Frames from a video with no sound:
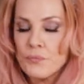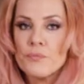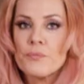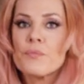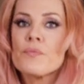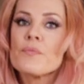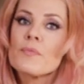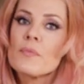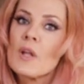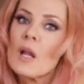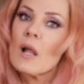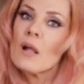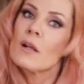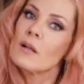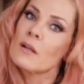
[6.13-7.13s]

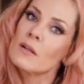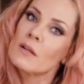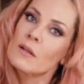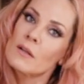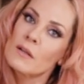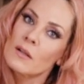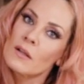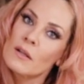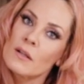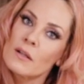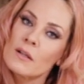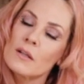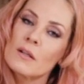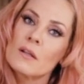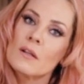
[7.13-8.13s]

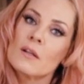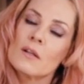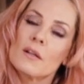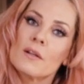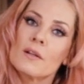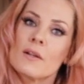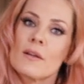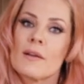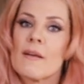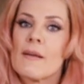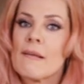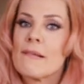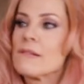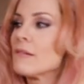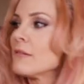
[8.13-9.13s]

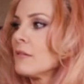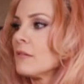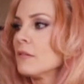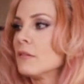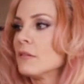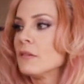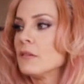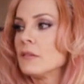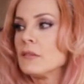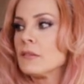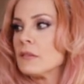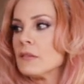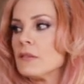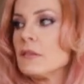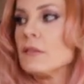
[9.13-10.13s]

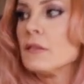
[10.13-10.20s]
[no speech]